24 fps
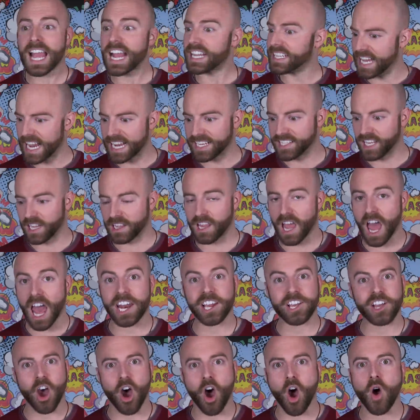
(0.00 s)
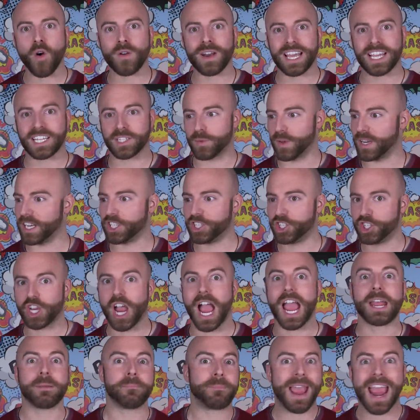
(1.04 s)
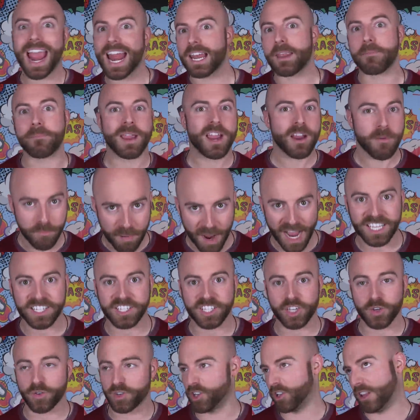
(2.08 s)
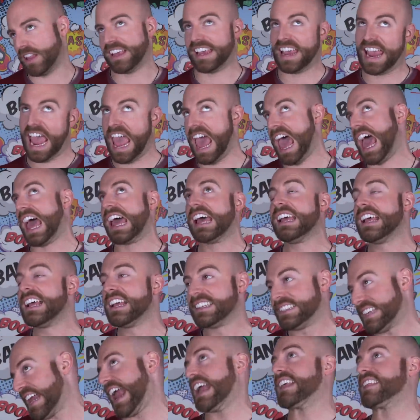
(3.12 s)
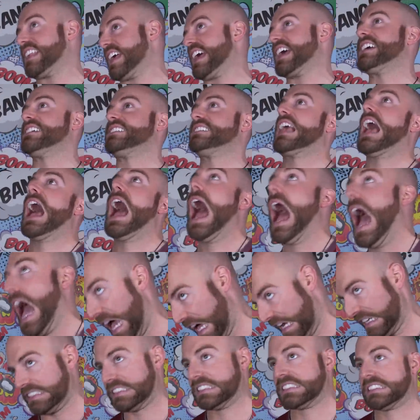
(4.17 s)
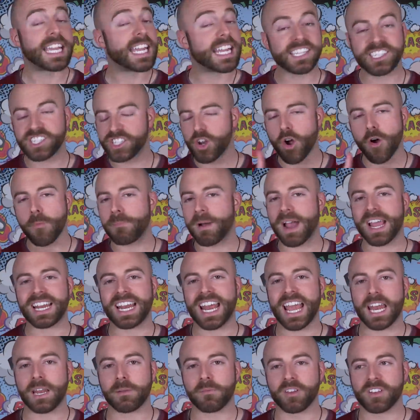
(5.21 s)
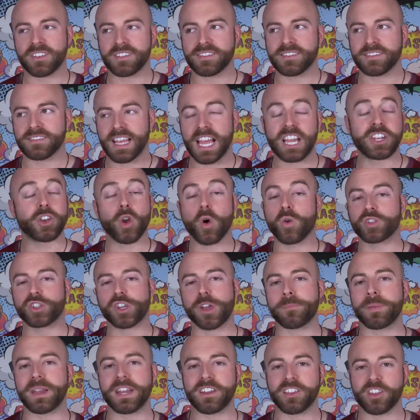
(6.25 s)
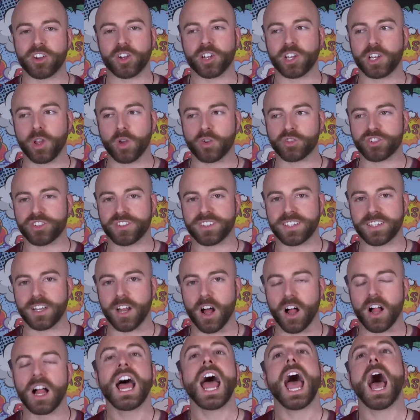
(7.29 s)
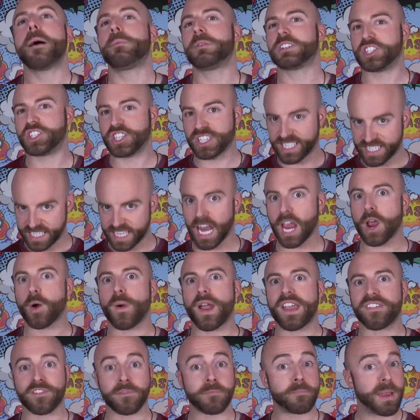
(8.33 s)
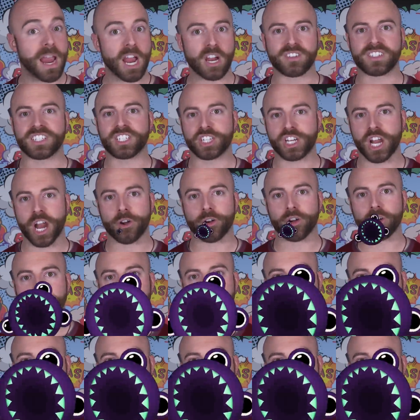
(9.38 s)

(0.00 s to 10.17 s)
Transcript: That takes a lot of cojones when a giant panda bear bites you and you're like, yeah? Take this! Uh, kids, don't bite animals, and don't jump into their enclosures at all. How about just stay away from bears in general?